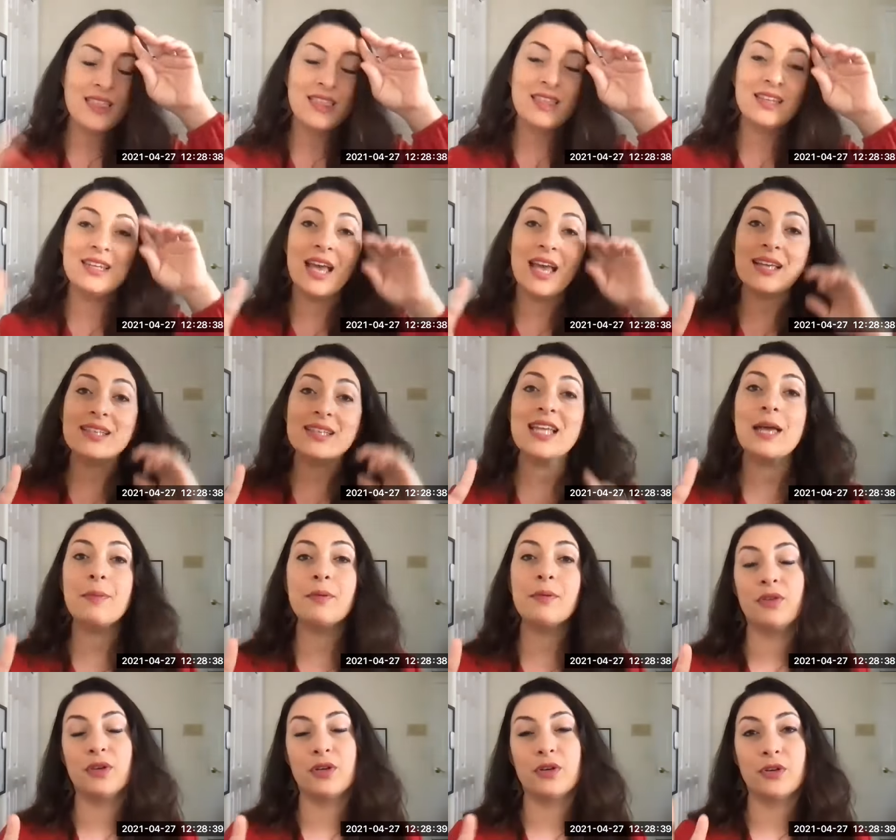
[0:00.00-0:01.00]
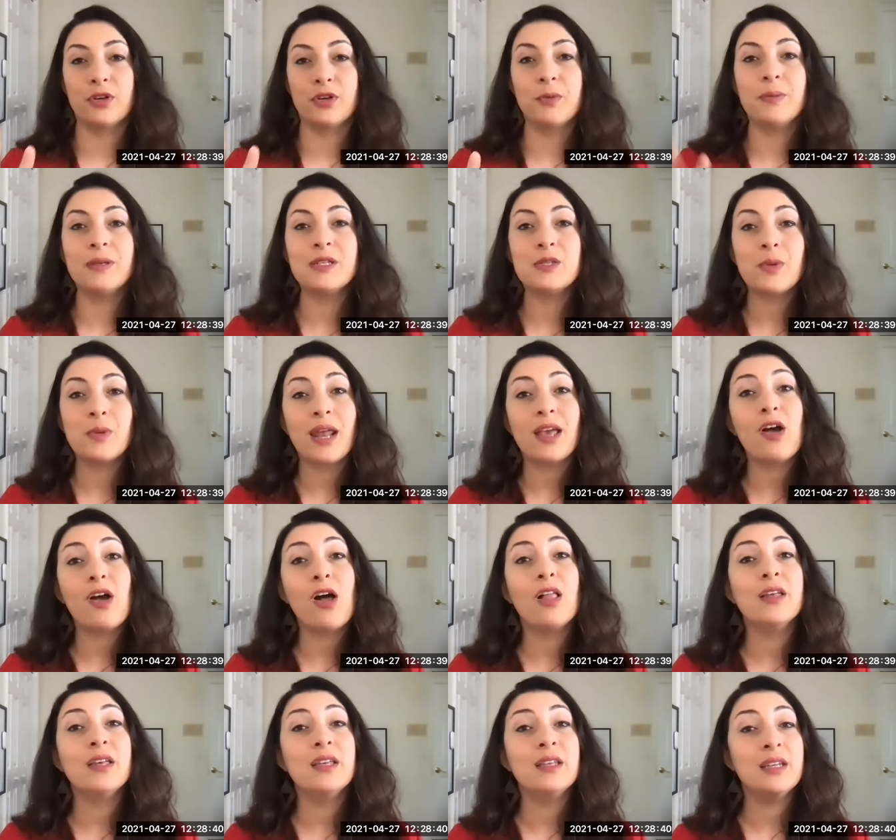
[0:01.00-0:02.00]
The next type of a group is what I
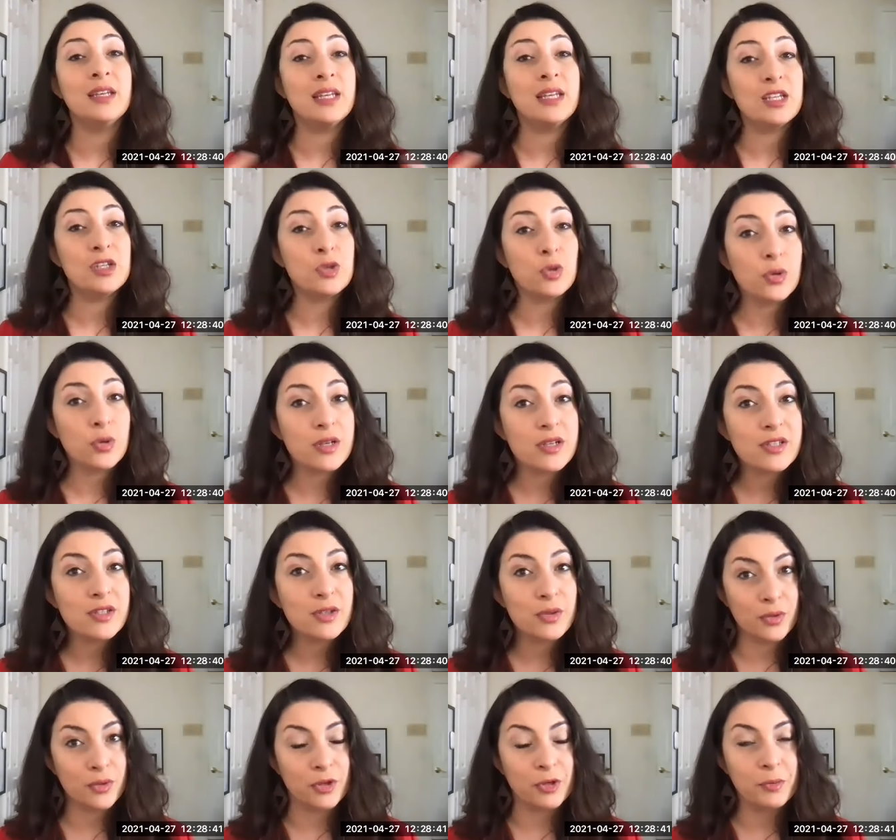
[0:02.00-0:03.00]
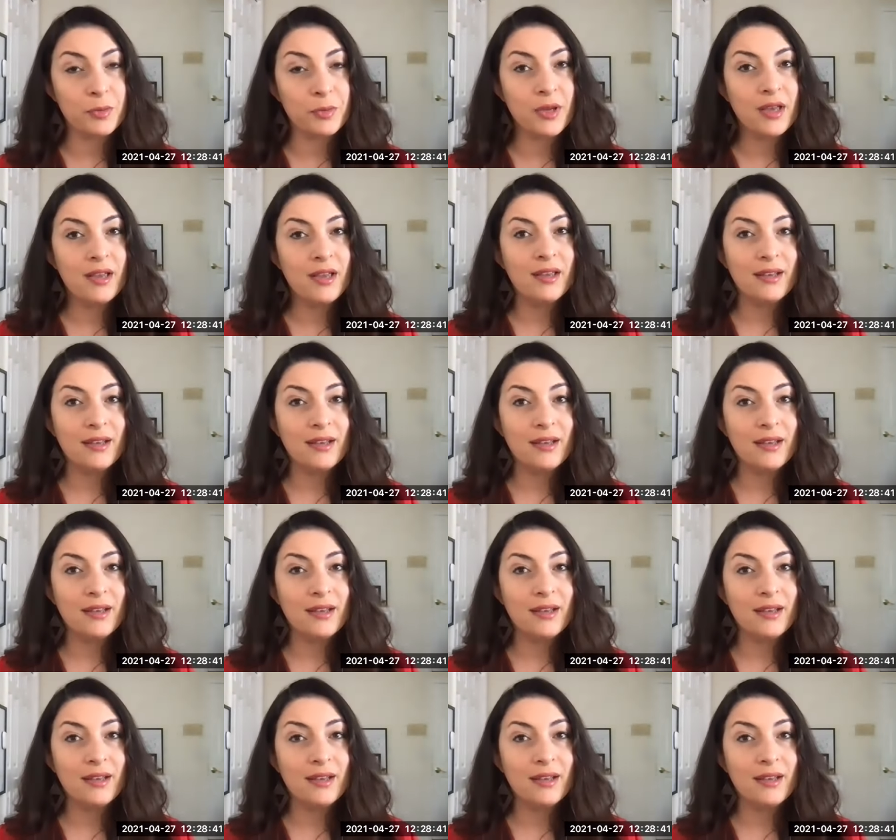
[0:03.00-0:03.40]
call an endorse group.